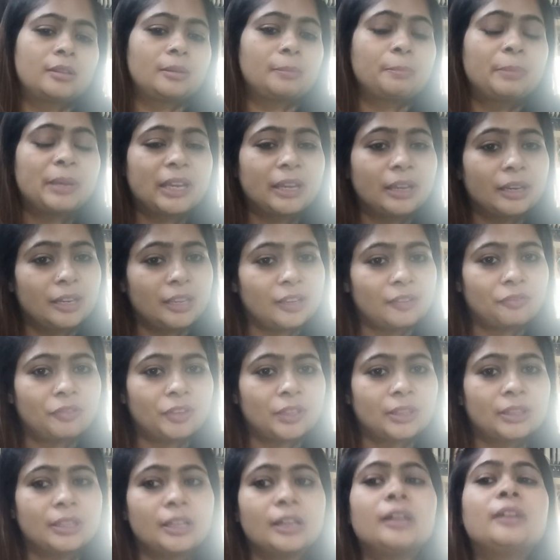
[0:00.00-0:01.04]
beginning
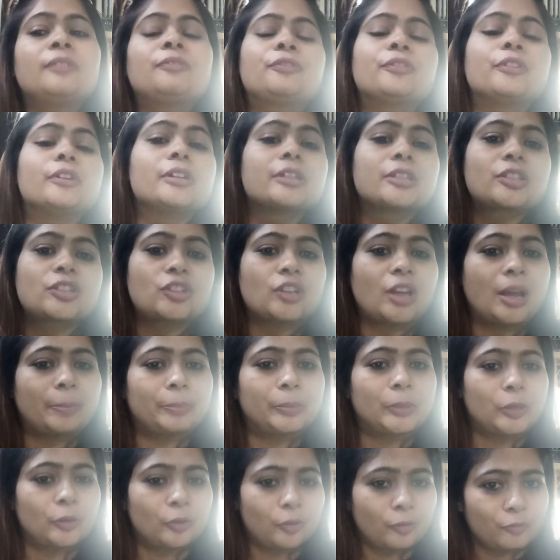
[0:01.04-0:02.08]
with the first
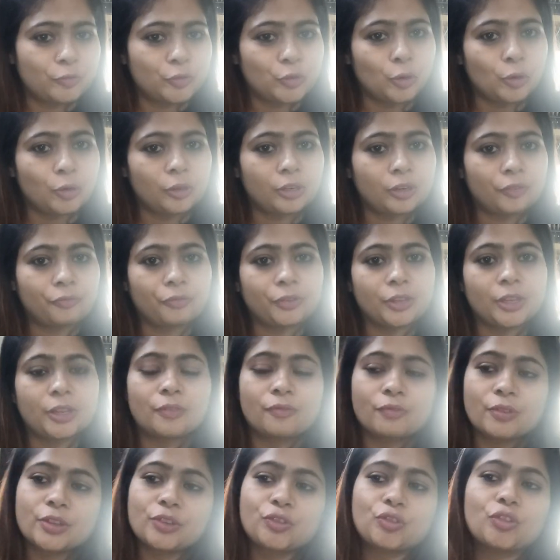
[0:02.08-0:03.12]
chapter of geography,
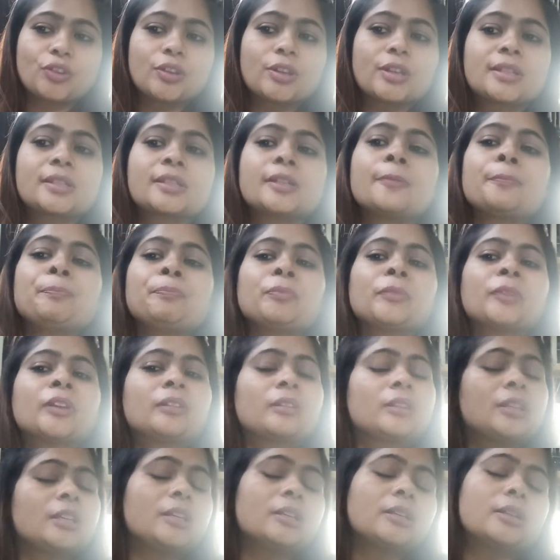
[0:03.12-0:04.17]
which is
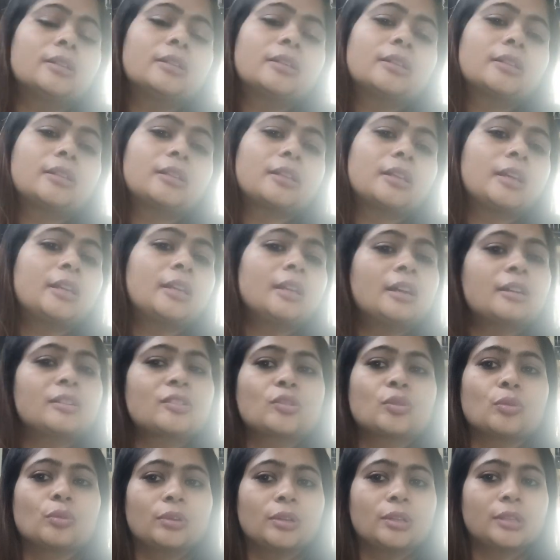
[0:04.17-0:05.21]
the earth in our
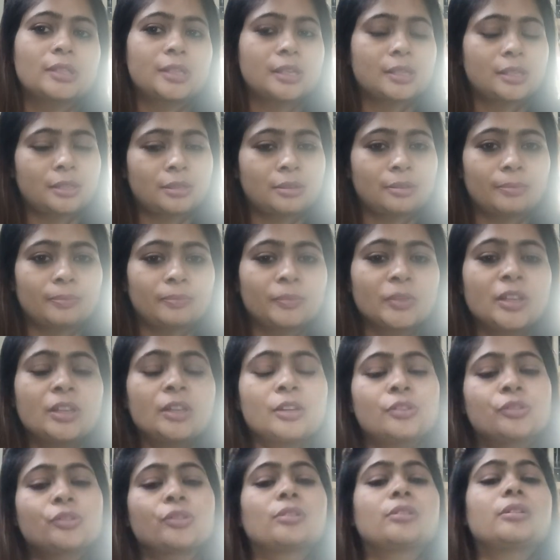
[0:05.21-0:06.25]
solar system.
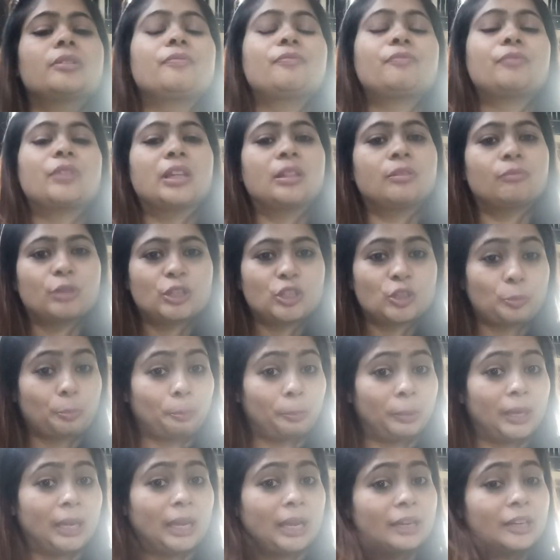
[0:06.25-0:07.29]
Children, in which
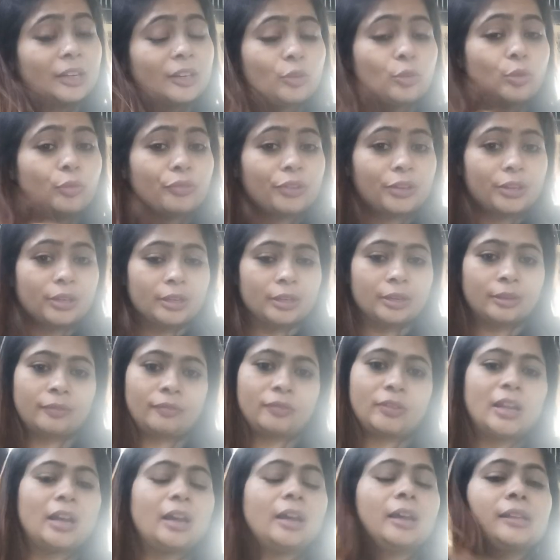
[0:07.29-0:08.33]
planet do we
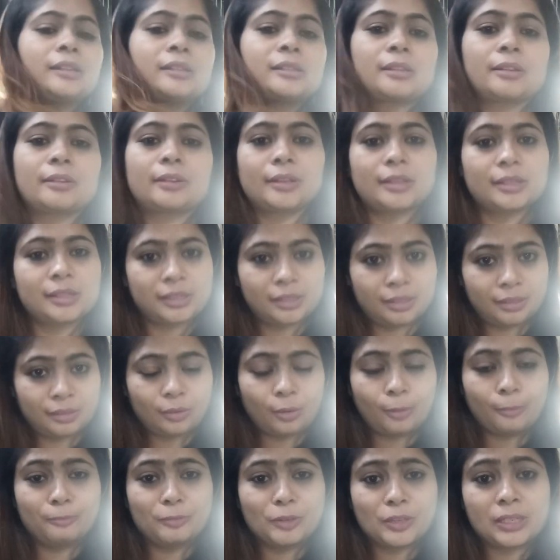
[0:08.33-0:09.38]
live? The answer is
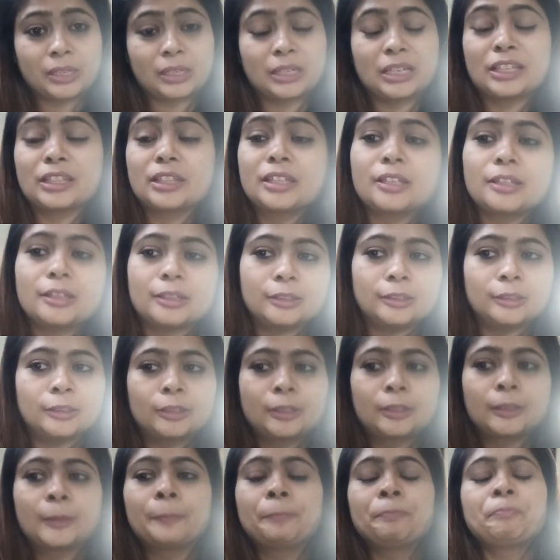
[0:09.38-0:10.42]
obviously the
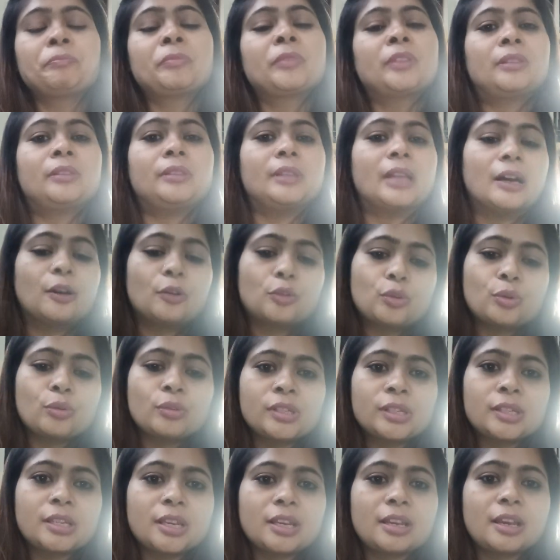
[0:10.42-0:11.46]
earth. Now, to
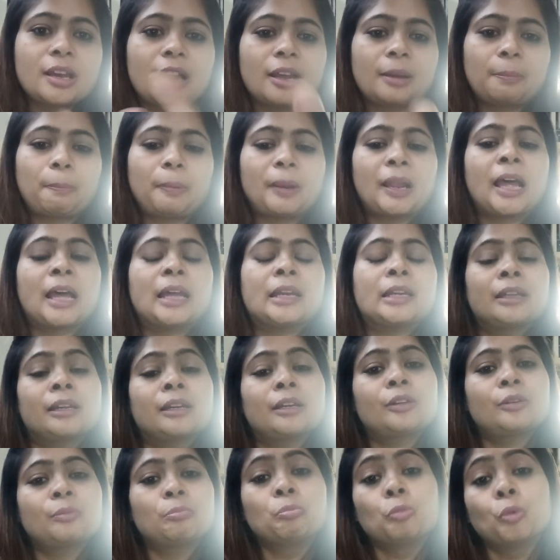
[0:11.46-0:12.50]
see our
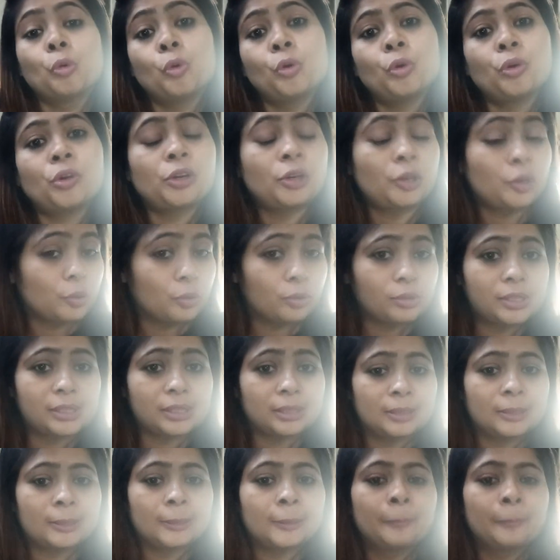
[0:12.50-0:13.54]
planet more closely